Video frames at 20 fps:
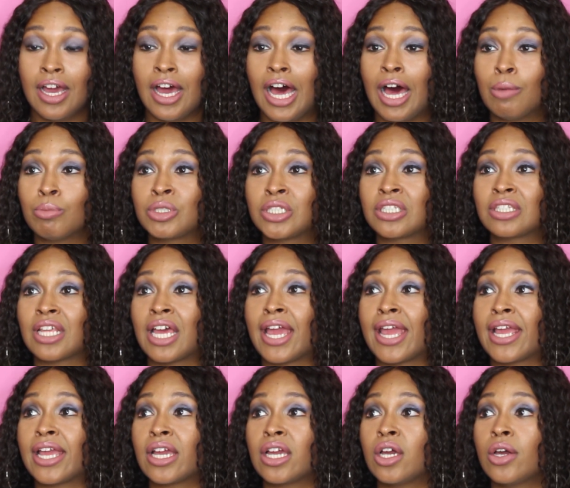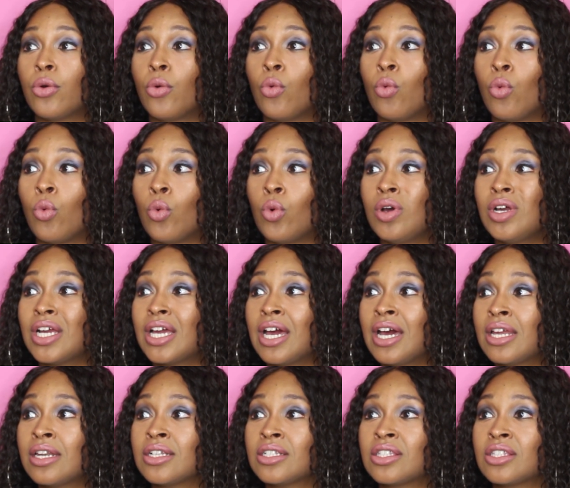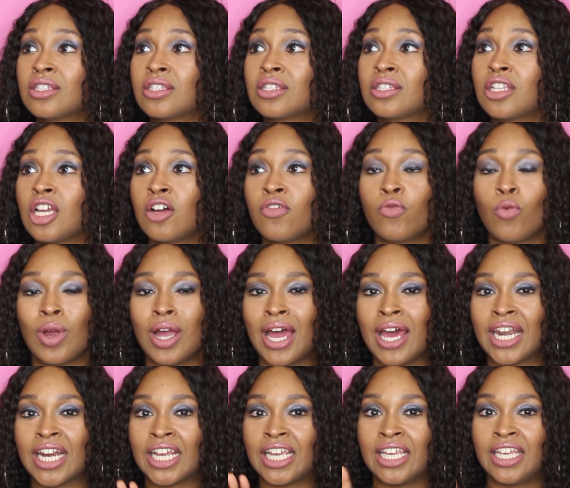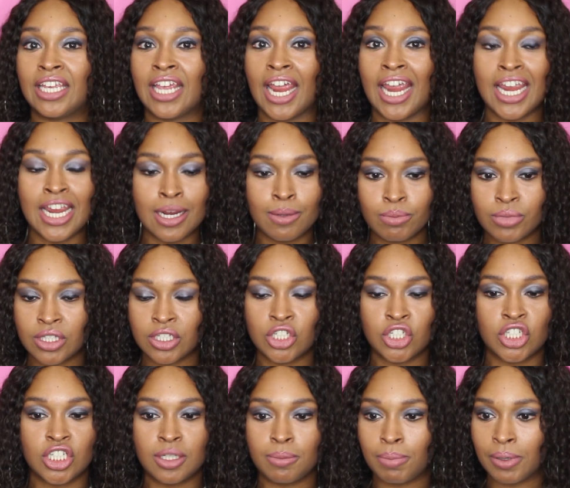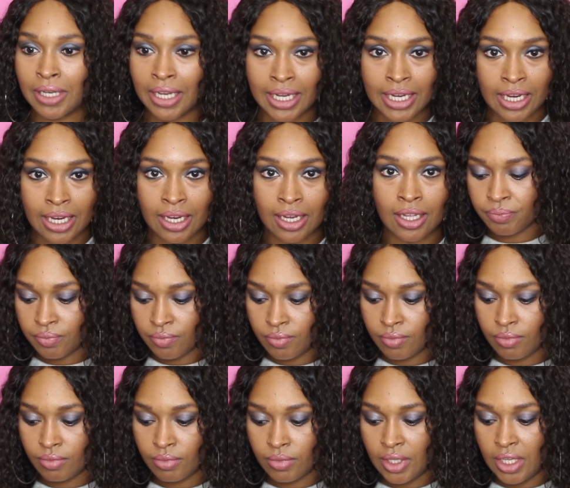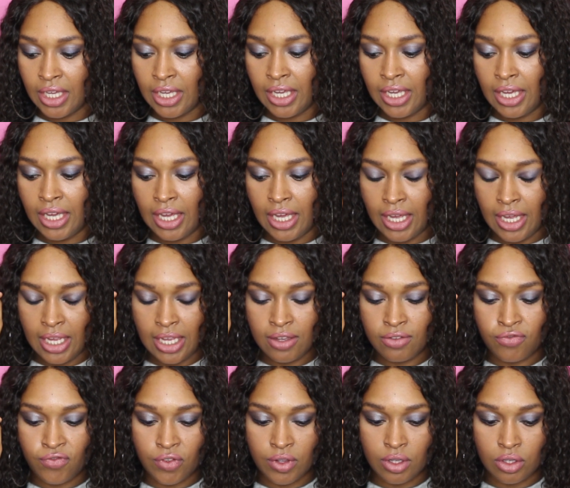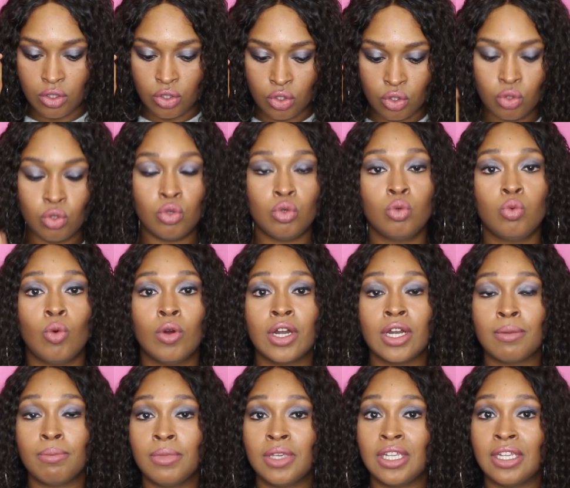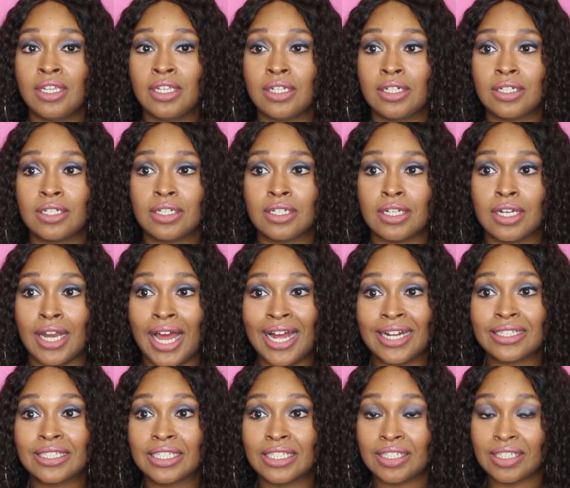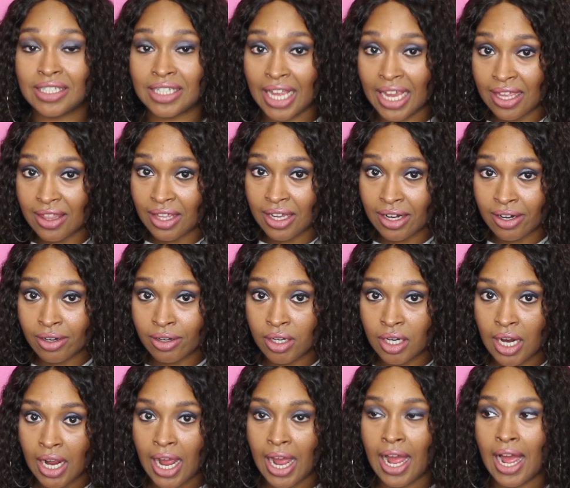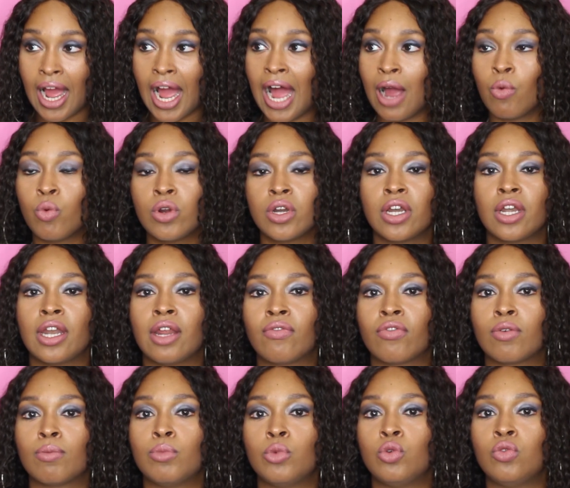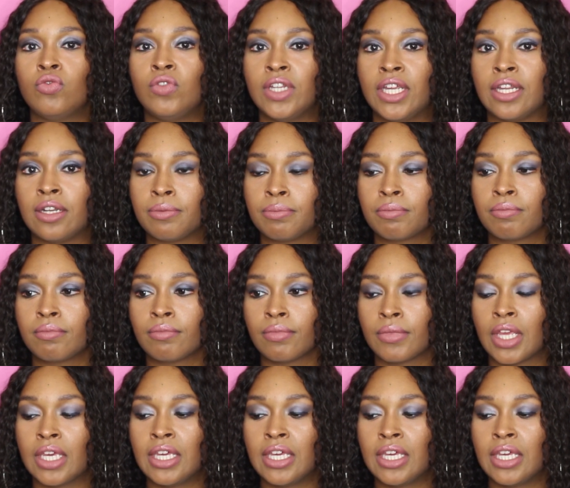I'm just like, what kind of stuff, what kind of games is she playing? If you wanted me not to stay there, I would have never moved in.